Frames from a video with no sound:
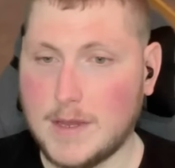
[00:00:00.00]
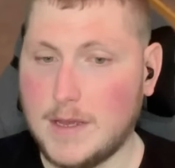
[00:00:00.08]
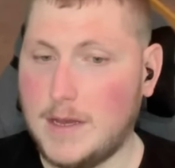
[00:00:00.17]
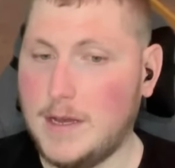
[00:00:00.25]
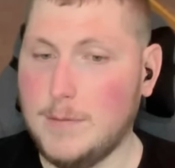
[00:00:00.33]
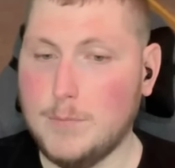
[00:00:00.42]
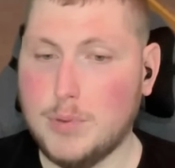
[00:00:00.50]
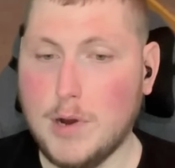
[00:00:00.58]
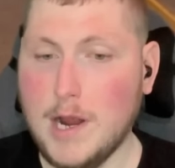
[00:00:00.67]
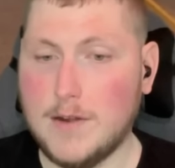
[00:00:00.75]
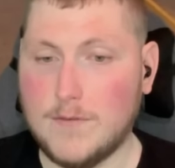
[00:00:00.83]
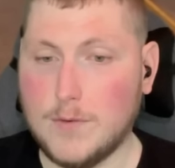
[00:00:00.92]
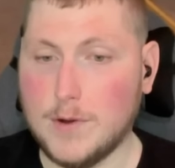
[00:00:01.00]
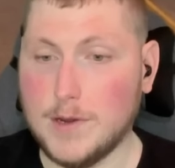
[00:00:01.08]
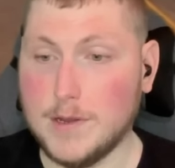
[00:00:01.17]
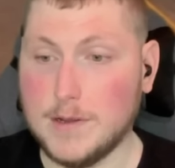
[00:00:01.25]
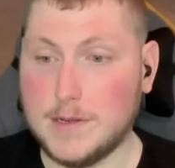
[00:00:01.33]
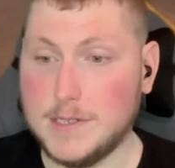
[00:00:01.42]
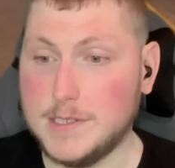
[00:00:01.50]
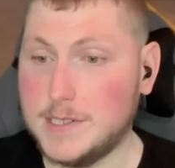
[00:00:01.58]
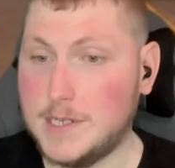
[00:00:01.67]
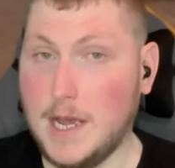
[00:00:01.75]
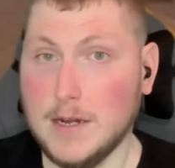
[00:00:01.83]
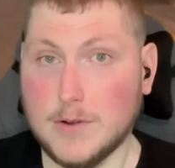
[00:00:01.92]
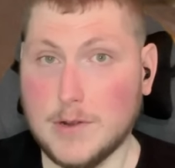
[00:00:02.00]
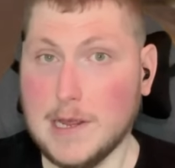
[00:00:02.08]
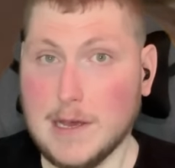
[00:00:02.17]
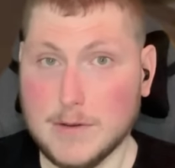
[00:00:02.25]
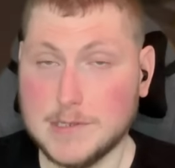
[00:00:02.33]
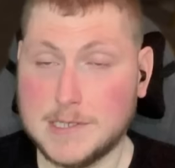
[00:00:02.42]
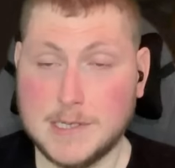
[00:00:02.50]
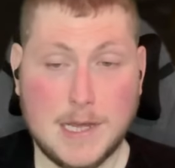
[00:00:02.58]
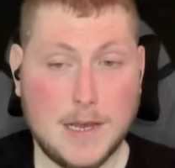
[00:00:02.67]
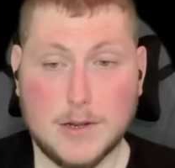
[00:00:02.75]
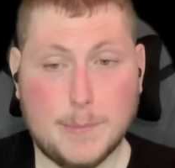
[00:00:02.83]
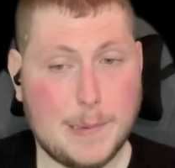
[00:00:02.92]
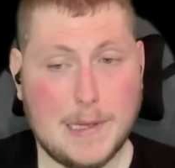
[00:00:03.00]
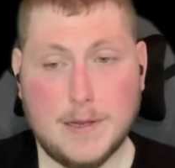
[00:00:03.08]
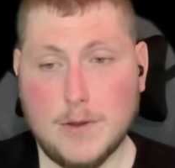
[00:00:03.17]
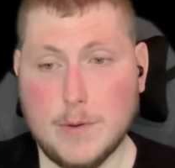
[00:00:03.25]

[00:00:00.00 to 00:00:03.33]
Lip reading: I'm praying for you, because Dr. Now is not going to play no